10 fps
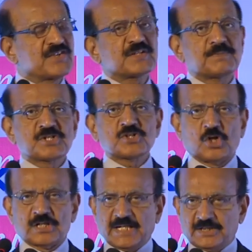disruption
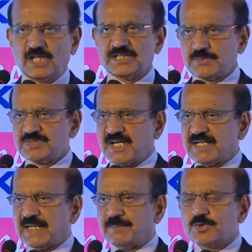called technology, which I'll
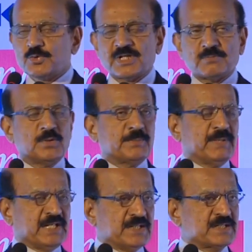come to in a
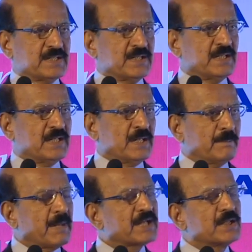minute.
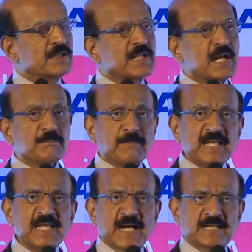But there are
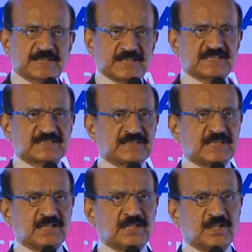many others
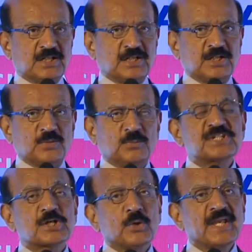which
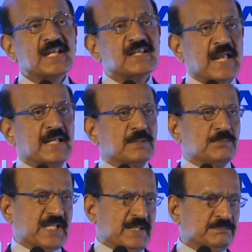are going in tandem
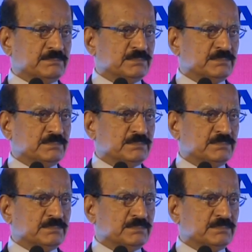with them.